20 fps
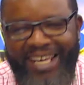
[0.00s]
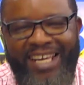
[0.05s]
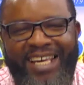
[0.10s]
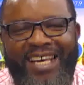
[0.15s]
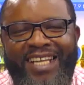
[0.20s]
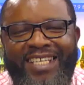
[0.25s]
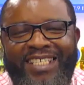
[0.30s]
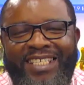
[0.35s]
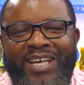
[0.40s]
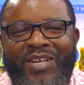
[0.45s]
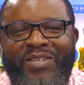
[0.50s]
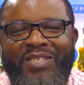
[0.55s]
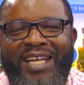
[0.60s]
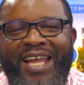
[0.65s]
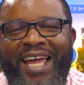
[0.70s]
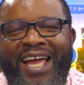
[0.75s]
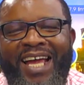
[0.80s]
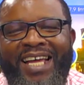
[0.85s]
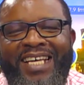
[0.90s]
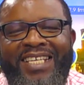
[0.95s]
It sounds
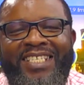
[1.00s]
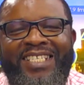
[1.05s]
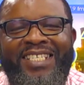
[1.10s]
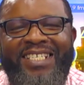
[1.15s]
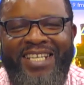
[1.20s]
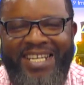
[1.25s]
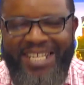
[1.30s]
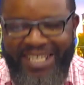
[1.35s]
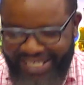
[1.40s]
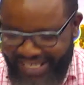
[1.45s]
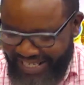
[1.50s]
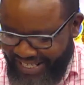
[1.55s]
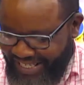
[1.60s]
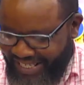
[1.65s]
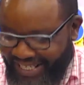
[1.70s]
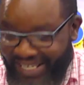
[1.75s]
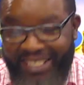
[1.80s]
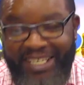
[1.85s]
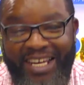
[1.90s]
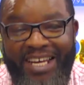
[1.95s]
like a strange
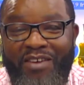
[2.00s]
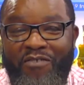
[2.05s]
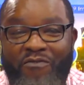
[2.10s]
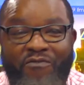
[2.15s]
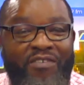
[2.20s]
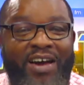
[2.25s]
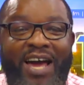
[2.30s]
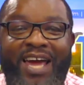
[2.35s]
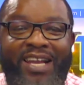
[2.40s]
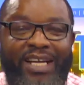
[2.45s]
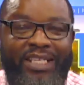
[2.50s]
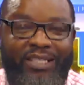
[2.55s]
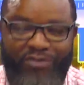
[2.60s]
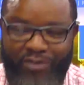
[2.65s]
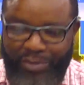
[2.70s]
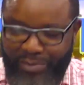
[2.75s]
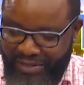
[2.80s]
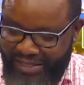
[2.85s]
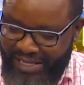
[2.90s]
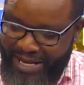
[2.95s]
disease, like a virus
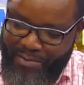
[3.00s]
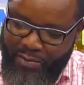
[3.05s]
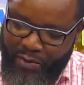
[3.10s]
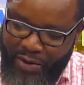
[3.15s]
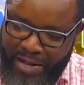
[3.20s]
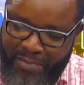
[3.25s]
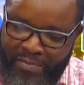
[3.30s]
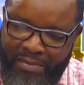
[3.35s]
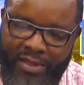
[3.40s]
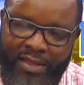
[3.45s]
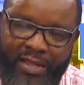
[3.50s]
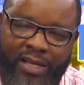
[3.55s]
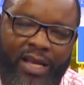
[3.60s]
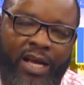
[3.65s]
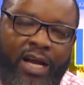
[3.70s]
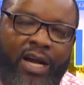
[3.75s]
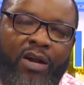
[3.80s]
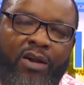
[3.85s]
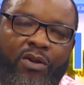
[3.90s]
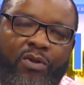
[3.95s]
from somewhere.
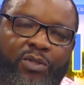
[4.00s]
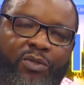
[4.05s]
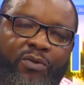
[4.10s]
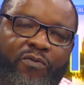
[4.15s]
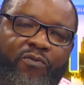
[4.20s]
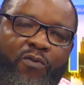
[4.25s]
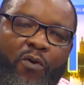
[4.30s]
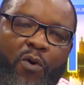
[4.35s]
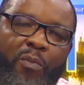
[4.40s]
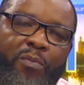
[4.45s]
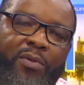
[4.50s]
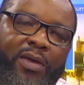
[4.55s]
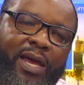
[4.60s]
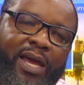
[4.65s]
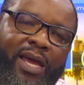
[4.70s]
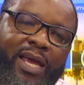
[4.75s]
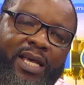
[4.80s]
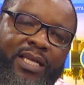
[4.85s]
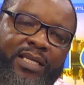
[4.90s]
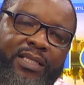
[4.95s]

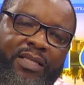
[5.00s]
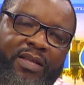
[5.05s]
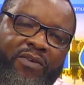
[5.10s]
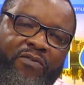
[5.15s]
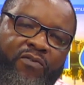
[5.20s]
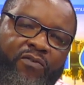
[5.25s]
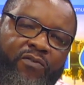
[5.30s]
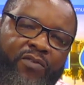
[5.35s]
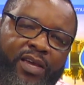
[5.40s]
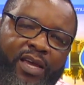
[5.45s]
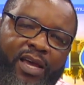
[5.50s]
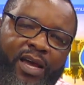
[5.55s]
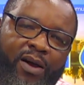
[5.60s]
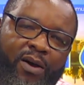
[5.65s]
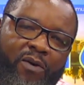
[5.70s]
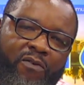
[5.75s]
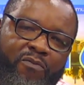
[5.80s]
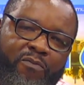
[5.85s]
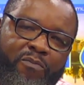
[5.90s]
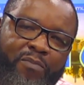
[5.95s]
Glossophobia is the fear
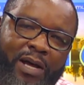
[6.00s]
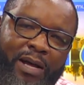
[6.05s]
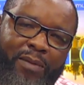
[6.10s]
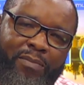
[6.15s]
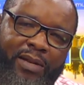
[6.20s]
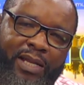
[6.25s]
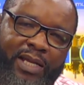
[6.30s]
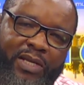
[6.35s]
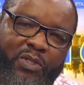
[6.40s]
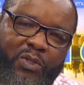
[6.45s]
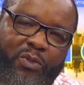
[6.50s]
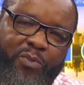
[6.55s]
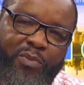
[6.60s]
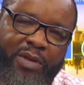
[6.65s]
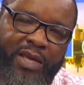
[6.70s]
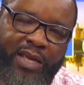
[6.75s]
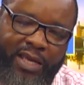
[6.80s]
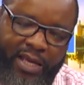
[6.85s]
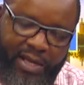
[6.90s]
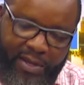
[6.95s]
of public
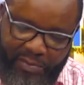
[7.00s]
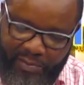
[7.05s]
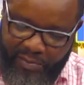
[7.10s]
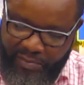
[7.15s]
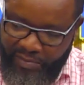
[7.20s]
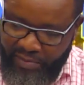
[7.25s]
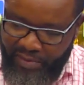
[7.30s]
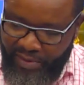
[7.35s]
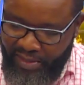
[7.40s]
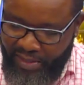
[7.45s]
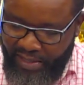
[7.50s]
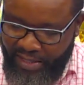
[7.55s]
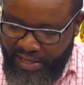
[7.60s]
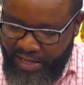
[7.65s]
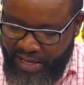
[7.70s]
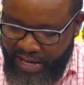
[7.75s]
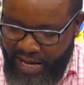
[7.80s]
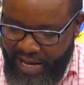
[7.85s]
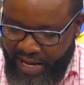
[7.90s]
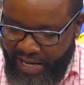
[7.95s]
speaking.
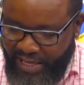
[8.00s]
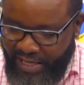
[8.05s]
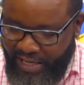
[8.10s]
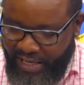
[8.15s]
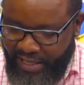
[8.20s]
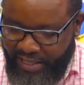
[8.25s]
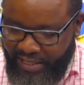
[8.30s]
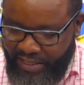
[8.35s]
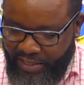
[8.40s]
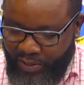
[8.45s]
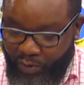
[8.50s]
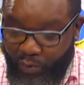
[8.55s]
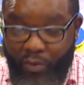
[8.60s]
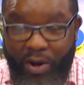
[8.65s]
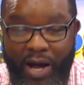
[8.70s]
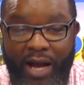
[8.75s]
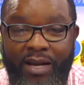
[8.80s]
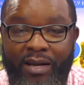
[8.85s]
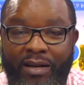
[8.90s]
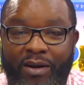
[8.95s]
And it is
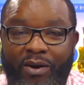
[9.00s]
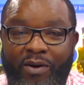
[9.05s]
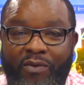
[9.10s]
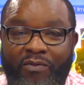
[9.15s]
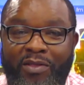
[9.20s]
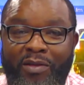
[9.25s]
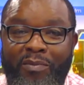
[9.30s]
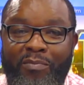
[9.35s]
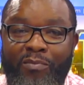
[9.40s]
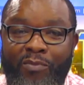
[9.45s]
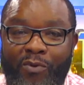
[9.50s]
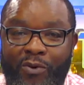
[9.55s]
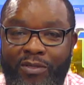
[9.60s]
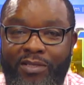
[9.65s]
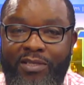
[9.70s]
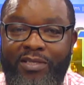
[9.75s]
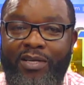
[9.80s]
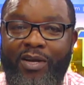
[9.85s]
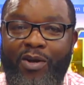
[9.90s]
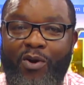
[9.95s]
one of the
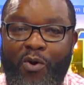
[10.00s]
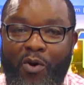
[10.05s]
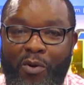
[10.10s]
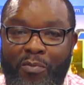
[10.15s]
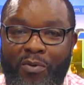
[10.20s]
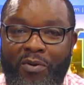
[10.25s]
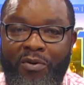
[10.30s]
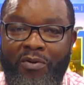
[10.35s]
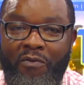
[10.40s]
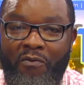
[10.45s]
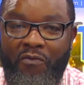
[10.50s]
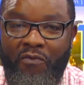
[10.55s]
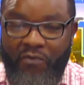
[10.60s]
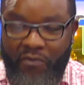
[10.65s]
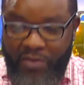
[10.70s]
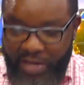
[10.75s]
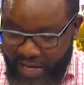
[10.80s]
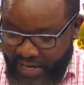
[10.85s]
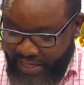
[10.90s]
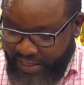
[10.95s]
most common
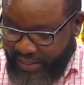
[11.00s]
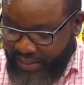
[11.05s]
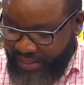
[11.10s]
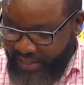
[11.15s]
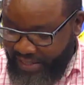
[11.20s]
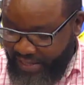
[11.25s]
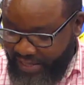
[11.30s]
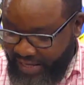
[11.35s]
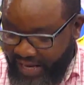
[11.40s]
fears.